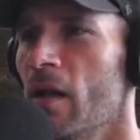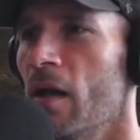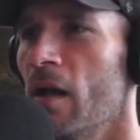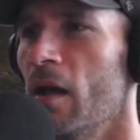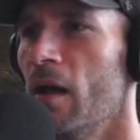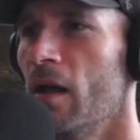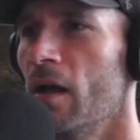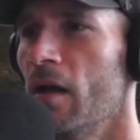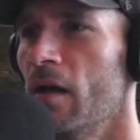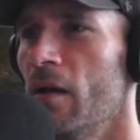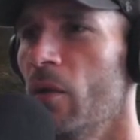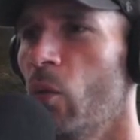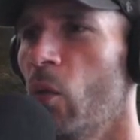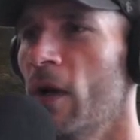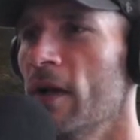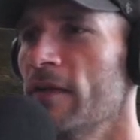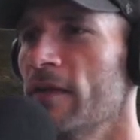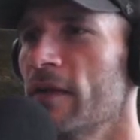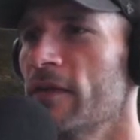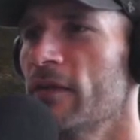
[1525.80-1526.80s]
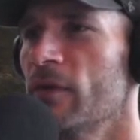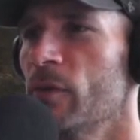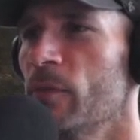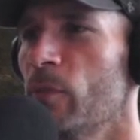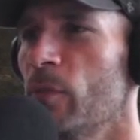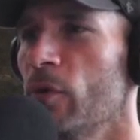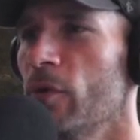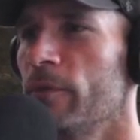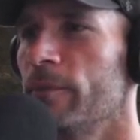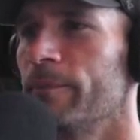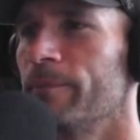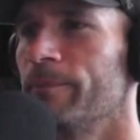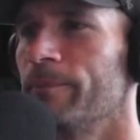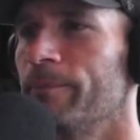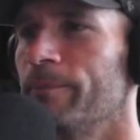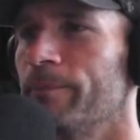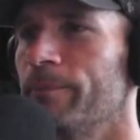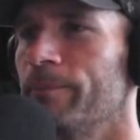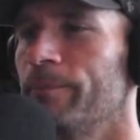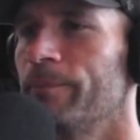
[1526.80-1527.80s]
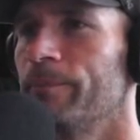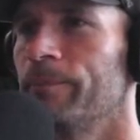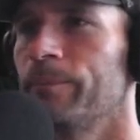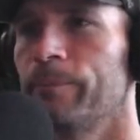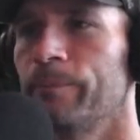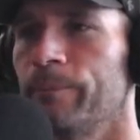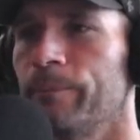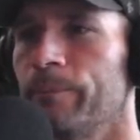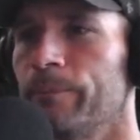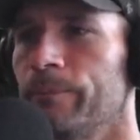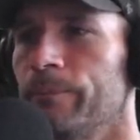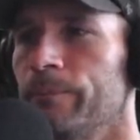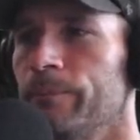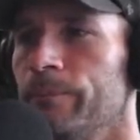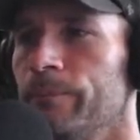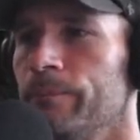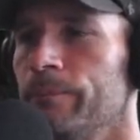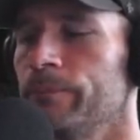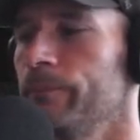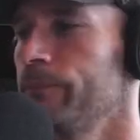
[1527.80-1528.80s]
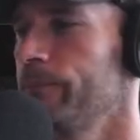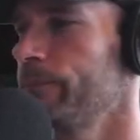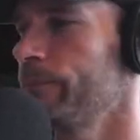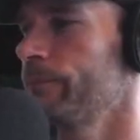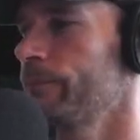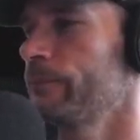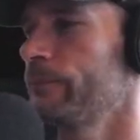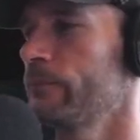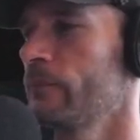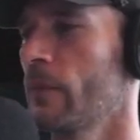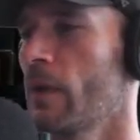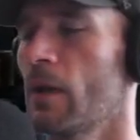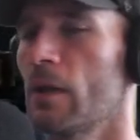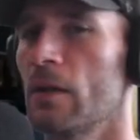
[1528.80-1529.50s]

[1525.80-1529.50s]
Uh, why is that so important? Why does it matter so much to you?